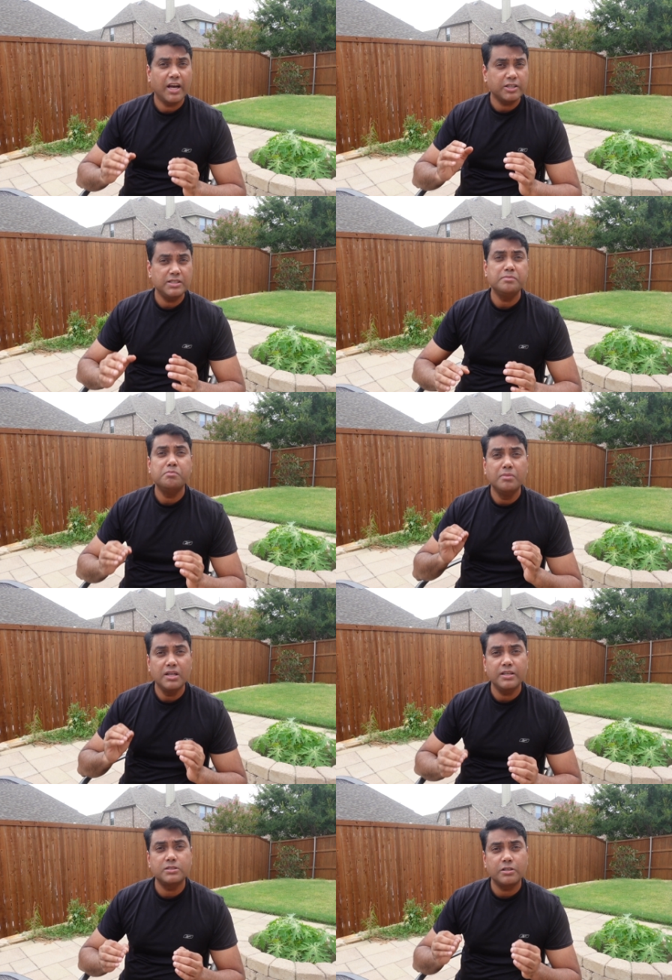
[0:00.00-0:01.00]
actually
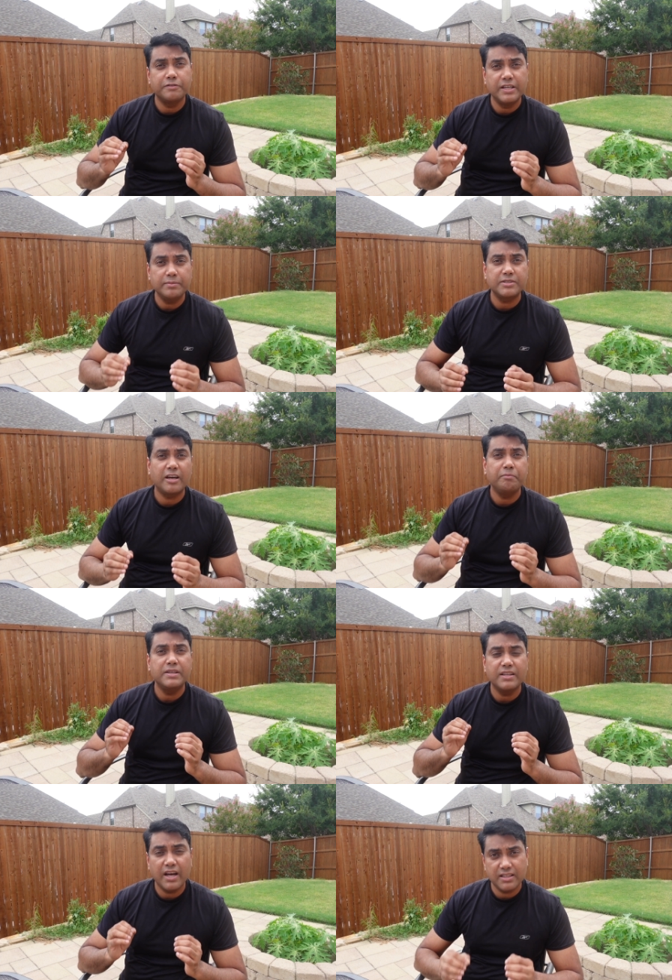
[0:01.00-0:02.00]
millions of games have
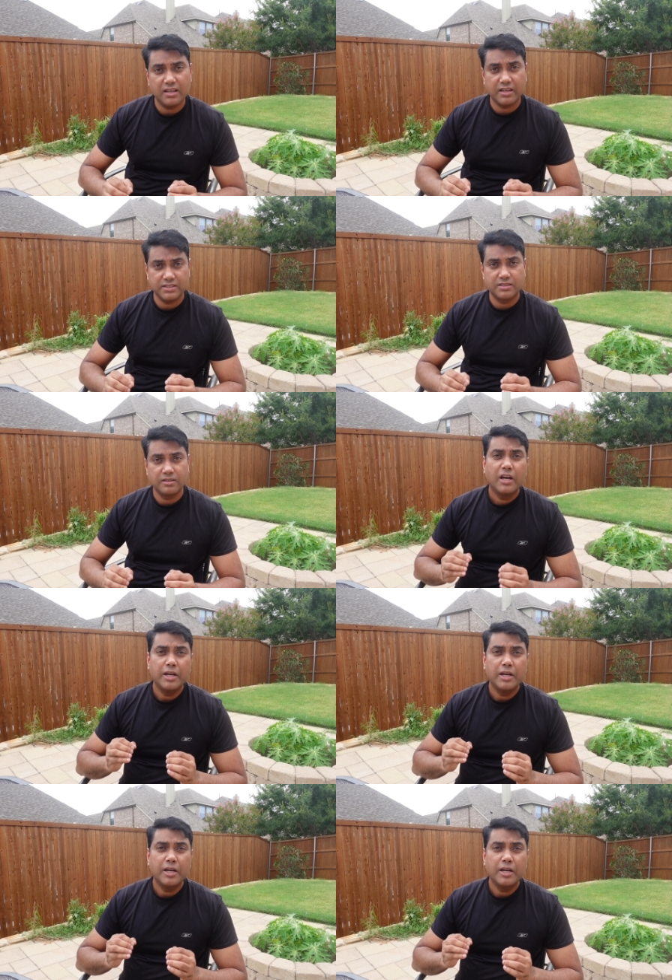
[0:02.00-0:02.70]
been analyzed.